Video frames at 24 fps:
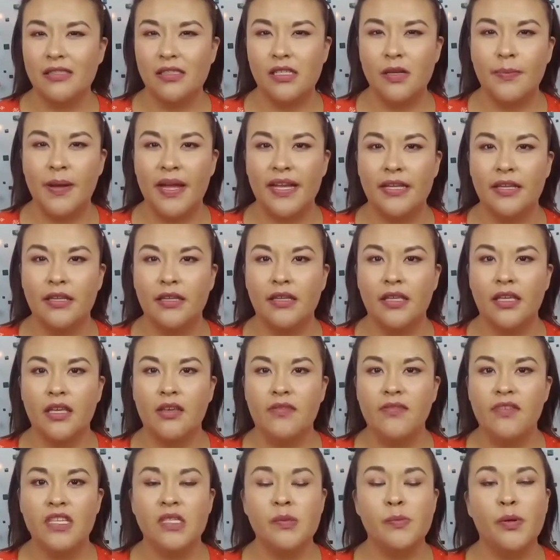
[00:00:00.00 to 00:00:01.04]
tip I can
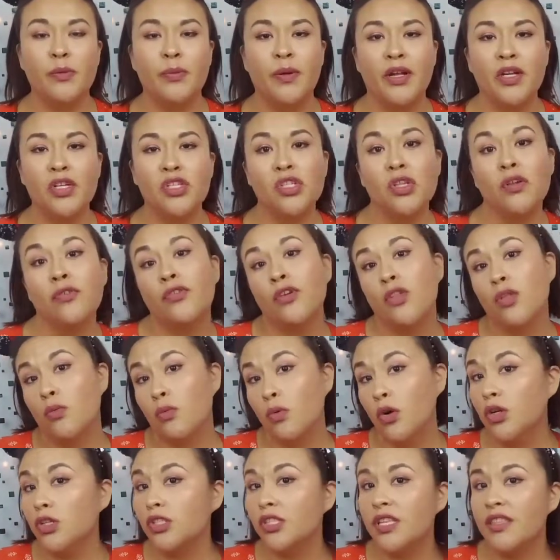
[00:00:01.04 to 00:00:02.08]
give is prepare yourself for the
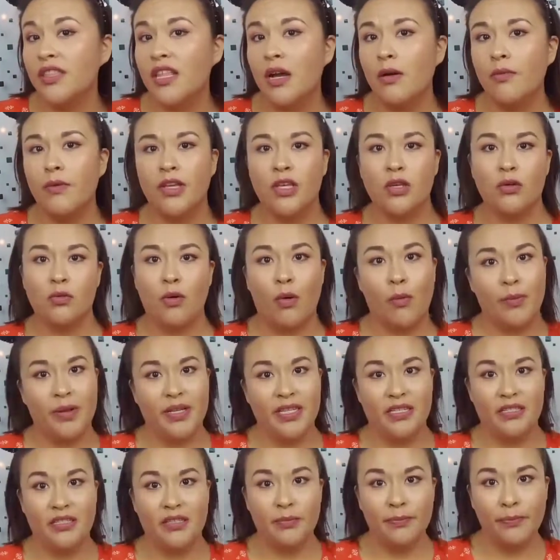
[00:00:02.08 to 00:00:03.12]
worst, and that way you won't be
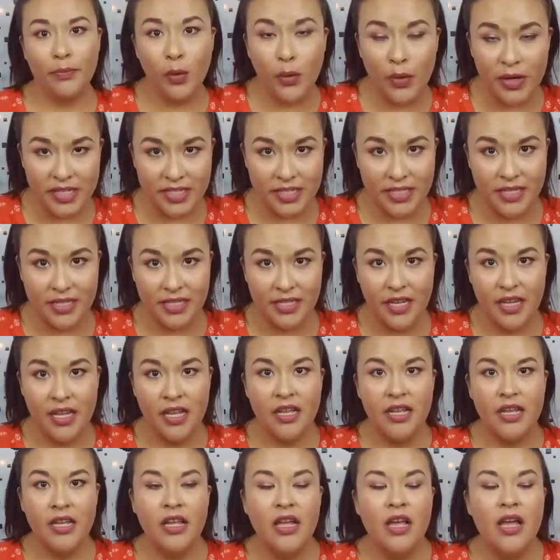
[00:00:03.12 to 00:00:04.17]
disappointed.
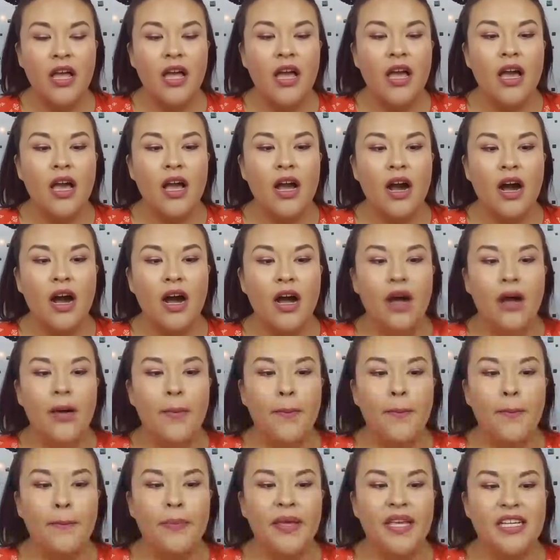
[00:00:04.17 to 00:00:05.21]

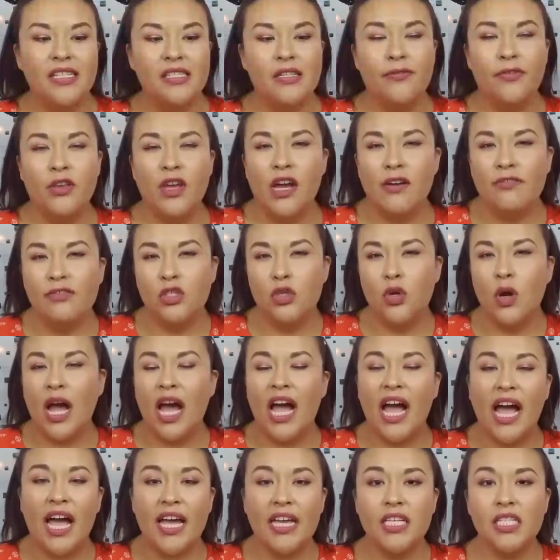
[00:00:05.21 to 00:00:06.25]
Because if you have too
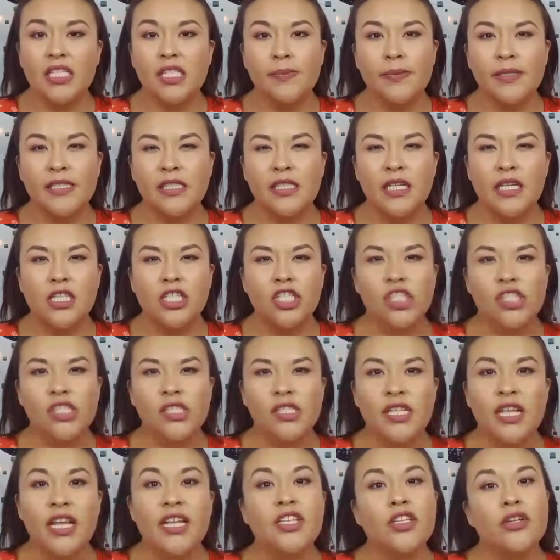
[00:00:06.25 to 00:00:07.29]
high expectations,
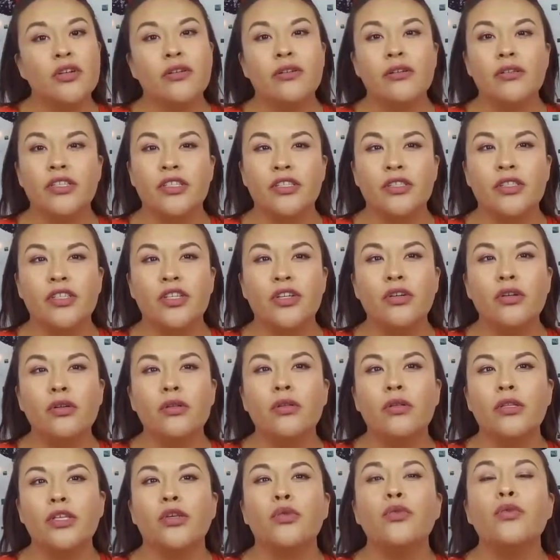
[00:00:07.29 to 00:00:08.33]
then you
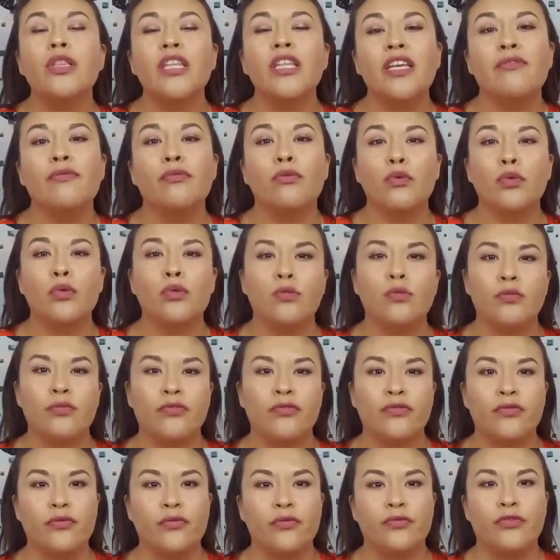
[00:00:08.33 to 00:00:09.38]
leave room
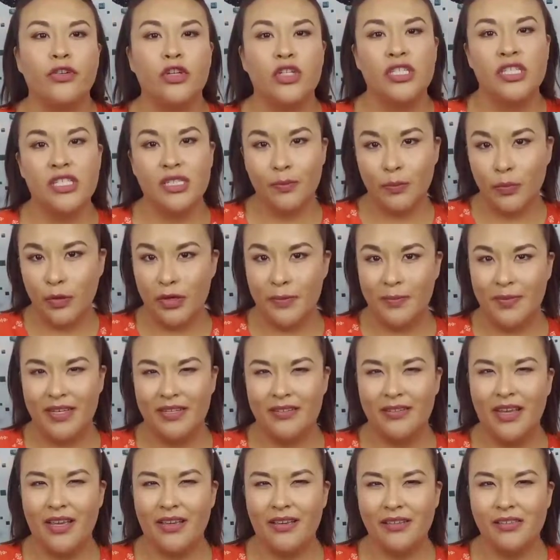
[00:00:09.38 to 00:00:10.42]
for disappointment,
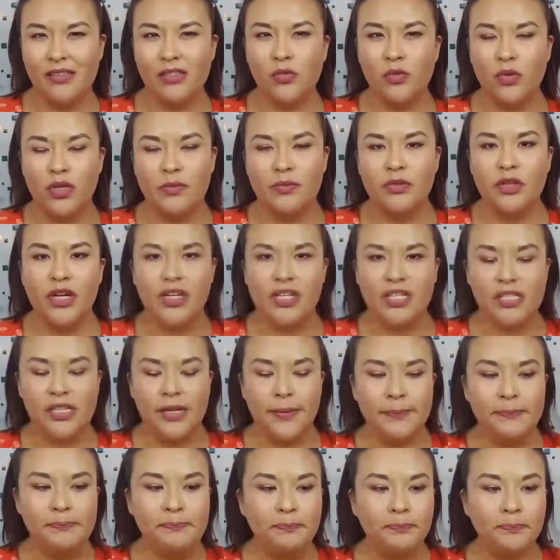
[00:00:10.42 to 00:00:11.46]
I guess is what I'm trying to say.